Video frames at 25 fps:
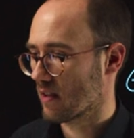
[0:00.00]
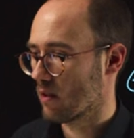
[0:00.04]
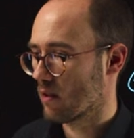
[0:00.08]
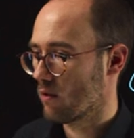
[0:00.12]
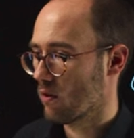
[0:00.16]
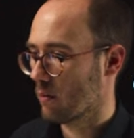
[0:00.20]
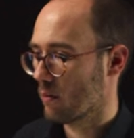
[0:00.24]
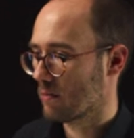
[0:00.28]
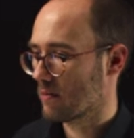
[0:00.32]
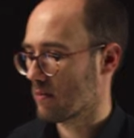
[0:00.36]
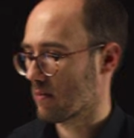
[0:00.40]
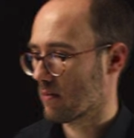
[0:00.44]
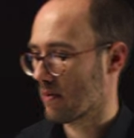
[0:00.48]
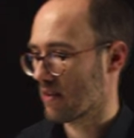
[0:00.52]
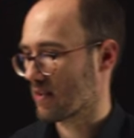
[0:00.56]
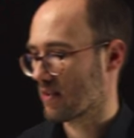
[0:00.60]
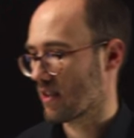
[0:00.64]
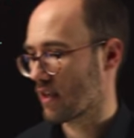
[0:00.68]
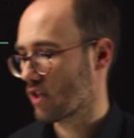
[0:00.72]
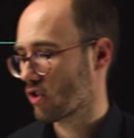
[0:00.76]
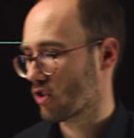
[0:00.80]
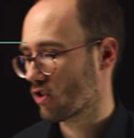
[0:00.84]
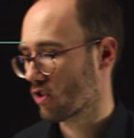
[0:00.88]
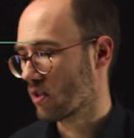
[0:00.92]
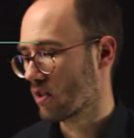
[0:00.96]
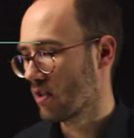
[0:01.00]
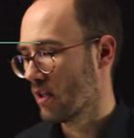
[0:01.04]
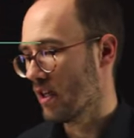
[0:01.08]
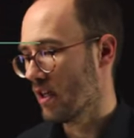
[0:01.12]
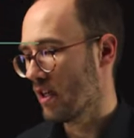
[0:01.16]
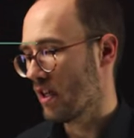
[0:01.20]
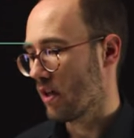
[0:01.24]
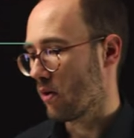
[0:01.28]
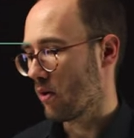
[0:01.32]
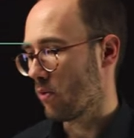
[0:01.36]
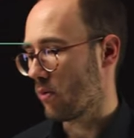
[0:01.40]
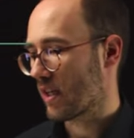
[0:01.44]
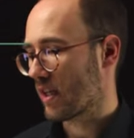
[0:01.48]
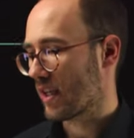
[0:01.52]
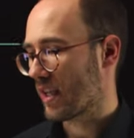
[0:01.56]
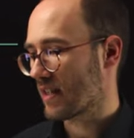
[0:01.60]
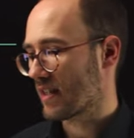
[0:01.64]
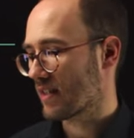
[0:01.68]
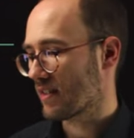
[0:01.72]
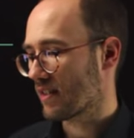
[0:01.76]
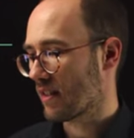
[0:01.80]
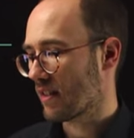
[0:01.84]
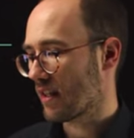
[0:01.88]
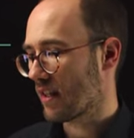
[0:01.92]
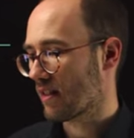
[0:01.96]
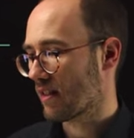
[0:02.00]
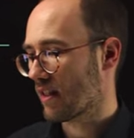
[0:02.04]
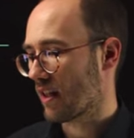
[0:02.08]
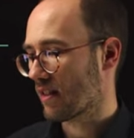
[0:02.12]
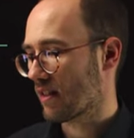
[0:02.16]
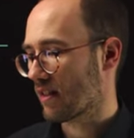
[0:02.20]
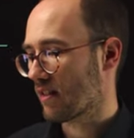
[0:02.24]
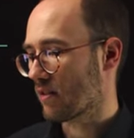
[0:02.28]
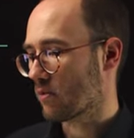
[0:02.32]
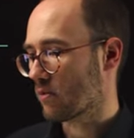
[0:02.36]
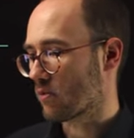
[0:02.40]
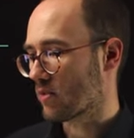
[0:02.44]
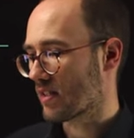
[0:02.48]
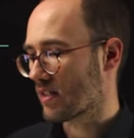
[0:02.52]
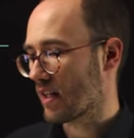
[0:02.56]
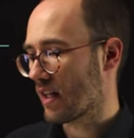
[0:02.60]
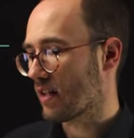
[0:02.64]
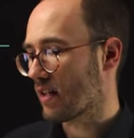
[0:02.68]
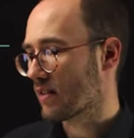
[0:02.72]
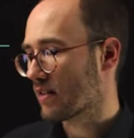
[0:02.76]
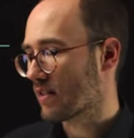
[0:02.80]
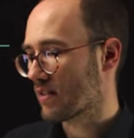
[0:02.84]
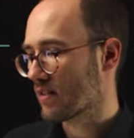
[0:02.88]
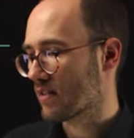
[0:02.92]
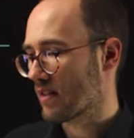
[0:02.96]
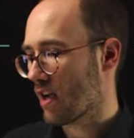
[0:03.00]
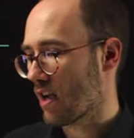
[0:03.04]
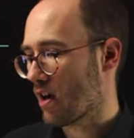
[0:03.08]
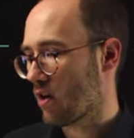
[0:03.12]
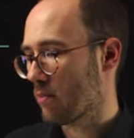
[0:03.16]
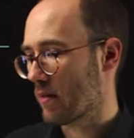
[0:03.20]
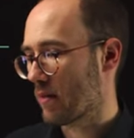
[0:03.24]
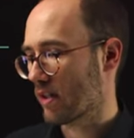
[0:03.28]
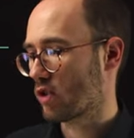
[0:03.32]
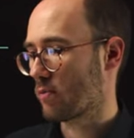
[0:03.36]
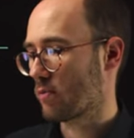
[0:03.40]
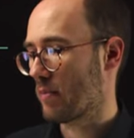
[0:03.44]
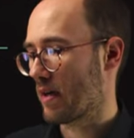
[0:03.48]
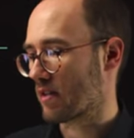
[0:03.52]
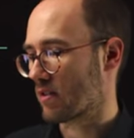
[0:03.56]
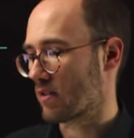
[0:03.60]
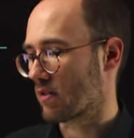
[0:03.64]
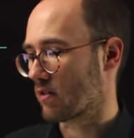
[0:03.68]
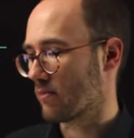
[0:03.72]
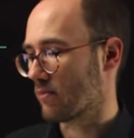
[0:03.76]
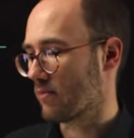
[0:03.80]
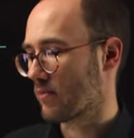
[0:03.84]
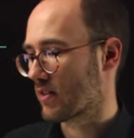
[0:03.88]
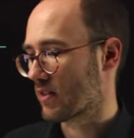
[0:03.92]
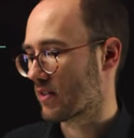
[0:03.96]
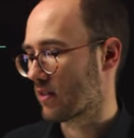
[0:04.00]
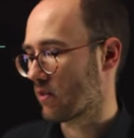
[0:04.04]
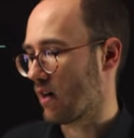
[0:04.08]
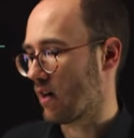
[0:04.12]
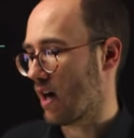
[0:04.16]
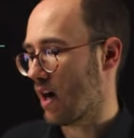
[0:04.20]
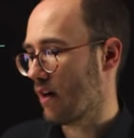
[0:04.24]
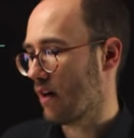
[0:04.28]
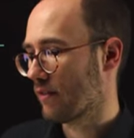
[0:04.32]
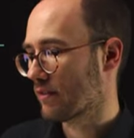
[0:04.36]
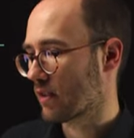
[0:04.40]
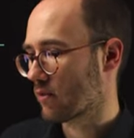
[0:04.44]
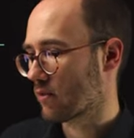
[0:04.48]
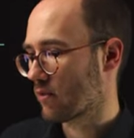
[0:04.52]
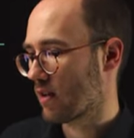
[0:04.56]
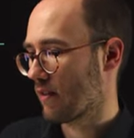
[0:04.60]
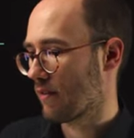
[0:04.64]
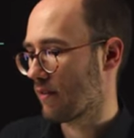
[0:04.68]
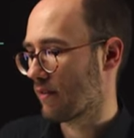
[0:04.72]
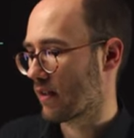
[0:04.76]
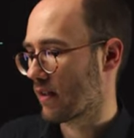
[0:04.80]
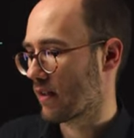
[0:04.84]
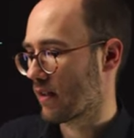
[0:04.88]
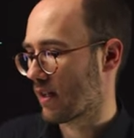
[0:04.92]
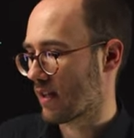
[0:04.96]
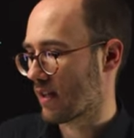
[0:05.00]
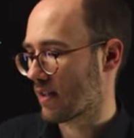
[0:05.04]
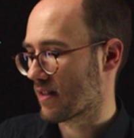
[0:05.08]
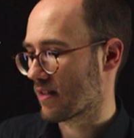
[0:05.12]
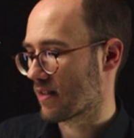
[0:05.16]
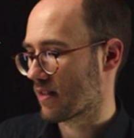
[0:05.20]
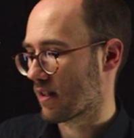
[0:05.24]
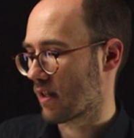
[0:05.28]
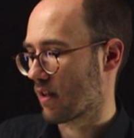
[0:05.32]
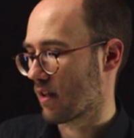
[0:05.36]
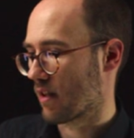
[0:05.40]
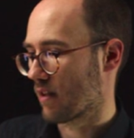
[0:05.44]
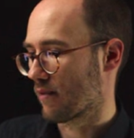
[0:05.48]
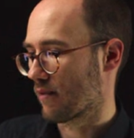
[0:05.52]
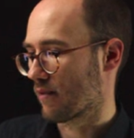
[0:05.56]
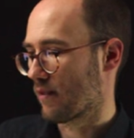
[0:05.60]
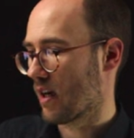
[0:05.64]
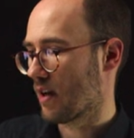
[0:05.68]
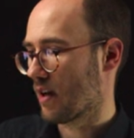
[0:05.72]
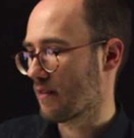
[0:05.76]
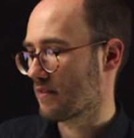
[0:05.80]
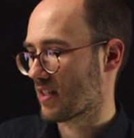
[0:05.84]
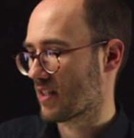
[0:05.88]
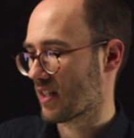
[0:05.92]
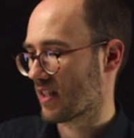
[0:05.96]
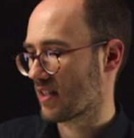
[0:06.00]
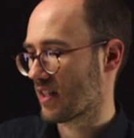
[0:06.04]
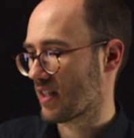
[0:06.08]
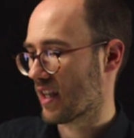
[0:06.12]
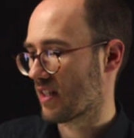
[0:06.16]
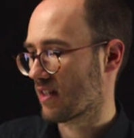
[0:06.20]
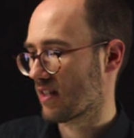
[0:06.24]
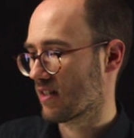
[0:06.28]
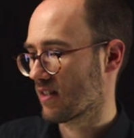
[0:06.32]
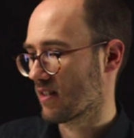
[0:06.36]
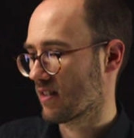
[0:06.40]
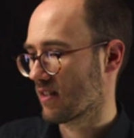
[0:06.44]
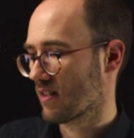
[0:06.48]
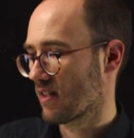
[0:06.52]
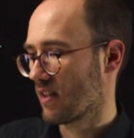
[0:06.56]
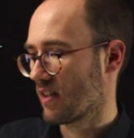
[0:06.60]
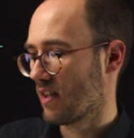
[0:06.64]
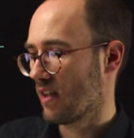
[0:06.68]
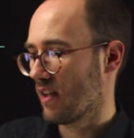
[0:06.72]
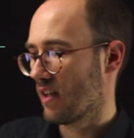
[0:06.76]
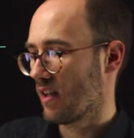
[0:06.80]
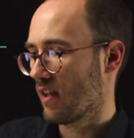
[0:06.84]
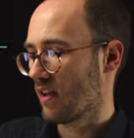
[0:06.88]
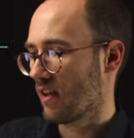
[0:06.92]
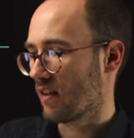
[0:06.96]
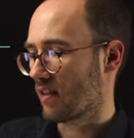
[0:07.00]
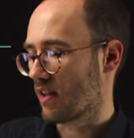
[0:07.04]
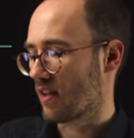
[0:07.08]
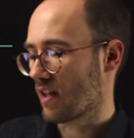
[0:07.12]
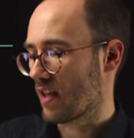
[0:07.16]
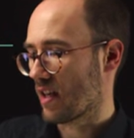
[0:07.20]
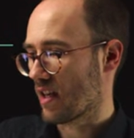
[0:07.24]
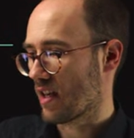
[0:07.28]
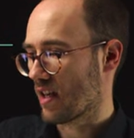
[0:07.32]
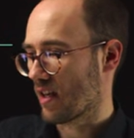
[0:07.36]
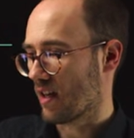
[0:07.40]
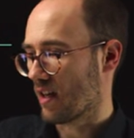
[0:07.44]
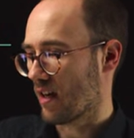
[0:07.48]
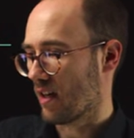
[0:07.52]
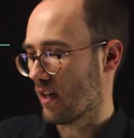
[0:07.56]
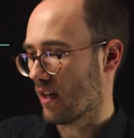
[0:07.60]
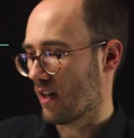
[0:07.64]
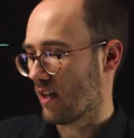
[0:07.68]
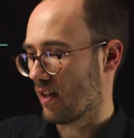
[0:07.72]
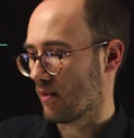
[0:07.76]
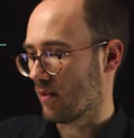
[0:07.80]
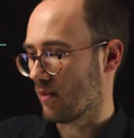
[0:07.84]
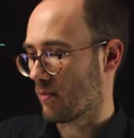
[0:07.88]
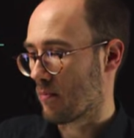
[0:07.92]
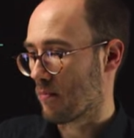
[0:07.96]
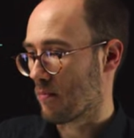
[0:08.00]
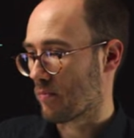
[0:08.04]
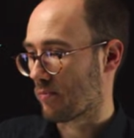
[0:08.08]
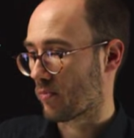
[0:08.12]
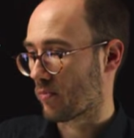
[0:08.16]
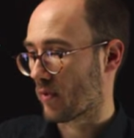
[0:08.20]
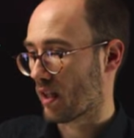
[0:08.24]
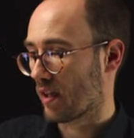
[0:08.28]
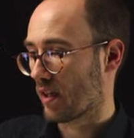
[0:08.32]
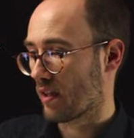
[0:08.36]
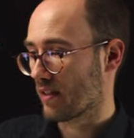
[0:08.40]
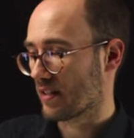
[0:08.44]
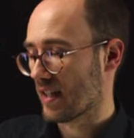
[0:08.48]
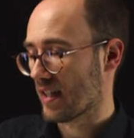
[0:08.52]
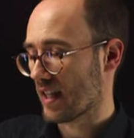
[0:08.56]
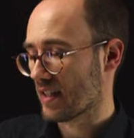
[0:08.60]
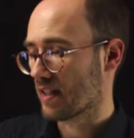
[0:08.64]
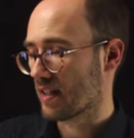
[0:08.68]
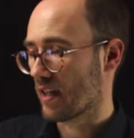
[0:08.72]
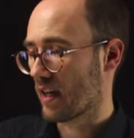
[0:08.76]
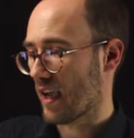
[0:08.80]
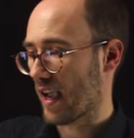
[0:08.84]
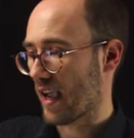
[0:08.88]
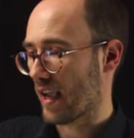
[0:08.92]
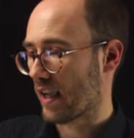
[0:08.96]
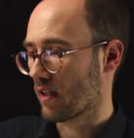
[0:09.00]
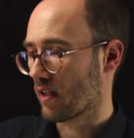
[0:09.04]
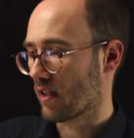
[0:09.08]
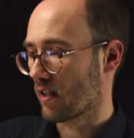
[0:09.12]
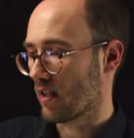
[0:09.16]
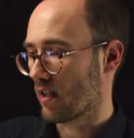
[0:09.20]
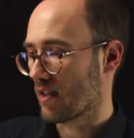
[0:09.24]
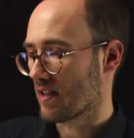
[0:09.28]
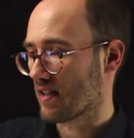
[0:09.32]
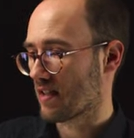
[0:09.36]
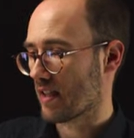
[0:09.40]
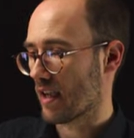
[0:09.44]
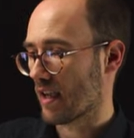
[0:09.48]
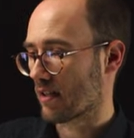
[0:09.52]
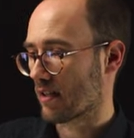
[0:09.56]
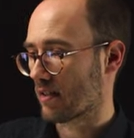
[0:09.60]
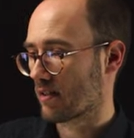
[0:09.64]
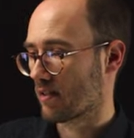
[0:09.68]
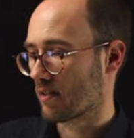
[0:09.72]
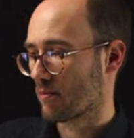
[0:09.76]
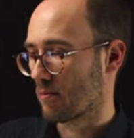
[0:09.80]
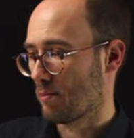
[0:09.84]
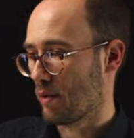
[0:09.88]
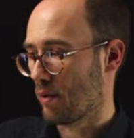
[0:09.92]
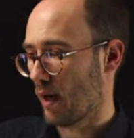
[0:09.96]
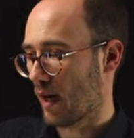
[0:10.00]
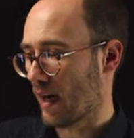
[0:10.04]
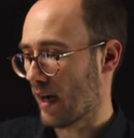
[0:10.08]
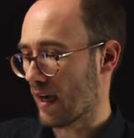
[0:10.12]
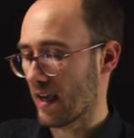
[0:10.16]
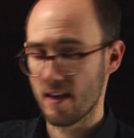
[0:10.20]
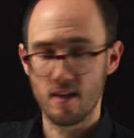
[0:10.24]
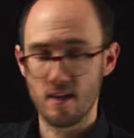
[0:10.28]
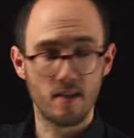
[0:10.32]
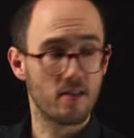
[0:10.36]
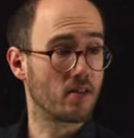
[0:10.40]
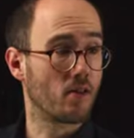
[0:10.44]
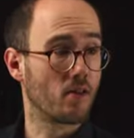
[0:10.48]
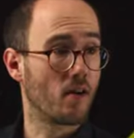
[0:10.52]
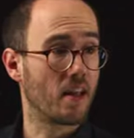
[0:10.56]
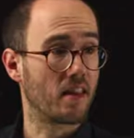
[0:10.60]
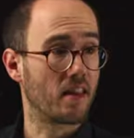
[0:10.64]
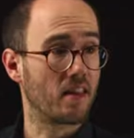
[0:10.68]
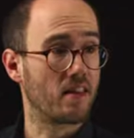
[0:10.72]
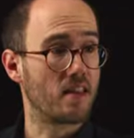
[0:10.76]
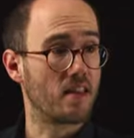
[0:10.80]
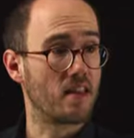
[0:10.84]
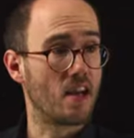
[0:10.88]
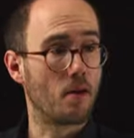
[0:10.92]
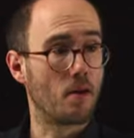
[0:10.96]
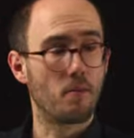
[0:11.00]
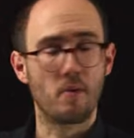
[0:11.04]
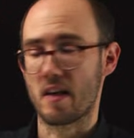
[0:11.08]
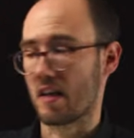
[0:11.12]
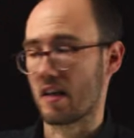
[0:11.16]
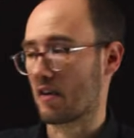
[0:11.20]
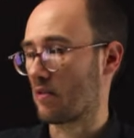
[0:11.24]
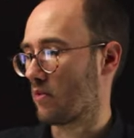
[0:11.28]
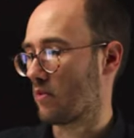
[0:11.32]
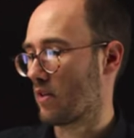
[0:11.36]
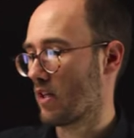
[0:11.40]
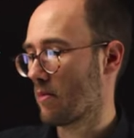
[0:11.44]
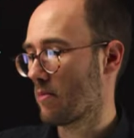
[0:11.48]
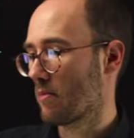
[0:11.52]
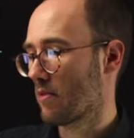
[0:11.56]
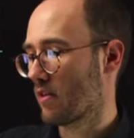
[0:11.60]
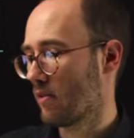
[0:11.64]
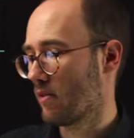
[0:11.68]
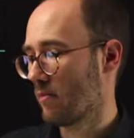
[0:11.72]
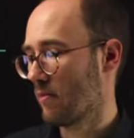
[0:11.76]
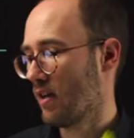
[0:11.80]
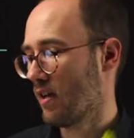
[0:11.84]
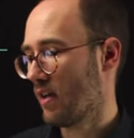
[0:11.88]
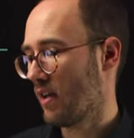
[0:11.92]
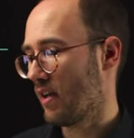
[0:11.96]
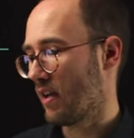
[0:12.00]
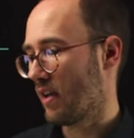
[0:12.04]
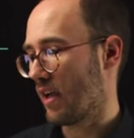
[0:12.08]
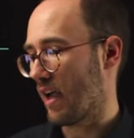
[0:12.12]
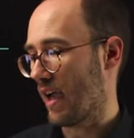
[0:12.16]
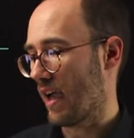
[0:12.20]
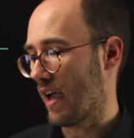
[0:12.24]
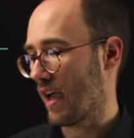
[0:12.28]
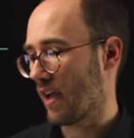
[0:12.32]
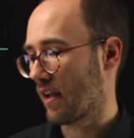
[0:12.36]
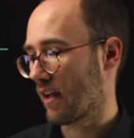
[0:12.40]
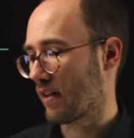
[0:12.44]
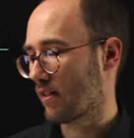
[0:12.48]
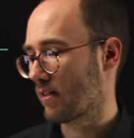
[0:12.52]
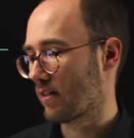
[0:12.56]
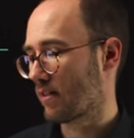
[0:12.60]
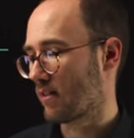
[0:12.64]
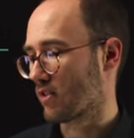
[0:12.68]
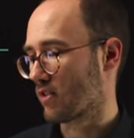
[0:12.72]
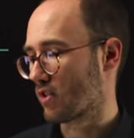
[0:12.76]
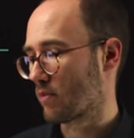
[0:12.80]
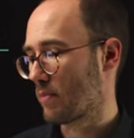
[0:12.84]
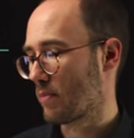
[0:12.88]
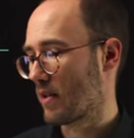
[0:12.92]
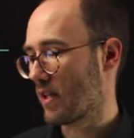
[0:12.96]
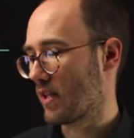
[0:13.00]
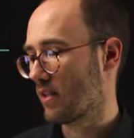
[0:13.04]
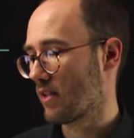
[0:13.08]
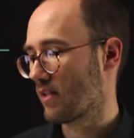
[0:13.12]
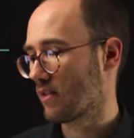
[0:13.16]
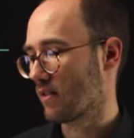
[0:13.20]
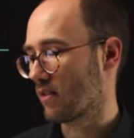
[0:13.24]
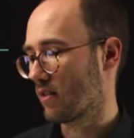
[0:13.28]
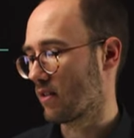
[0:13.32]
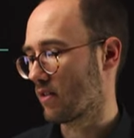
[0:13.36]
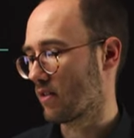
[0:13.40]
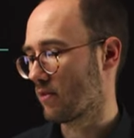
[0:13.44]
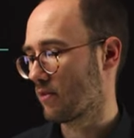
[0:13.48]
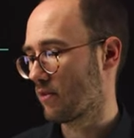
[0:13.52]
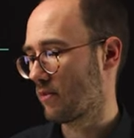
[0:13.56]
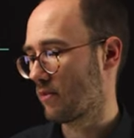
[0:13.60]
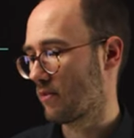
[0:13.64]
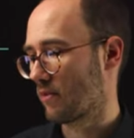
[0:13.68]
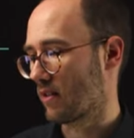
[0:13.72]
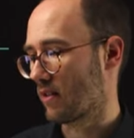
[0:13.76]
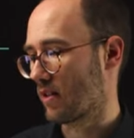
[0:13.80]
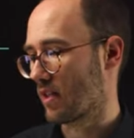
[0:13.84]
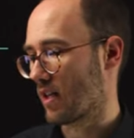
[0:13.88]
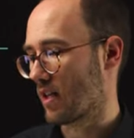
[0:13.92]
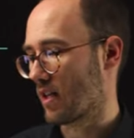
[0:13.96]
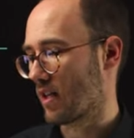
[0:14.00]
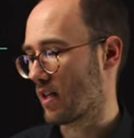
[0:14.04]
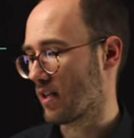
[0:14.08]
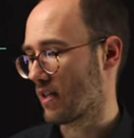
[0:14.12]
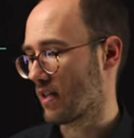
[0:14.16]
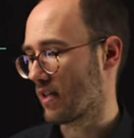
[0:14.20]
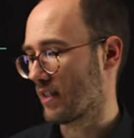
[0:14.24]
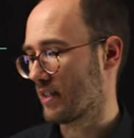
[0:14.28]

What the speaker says: optimization, we can see that the result is now much better. So after roughly, let's say, 5-6 seconds, the theta angle is at pi, so at the upper equilibrium, and the speed of the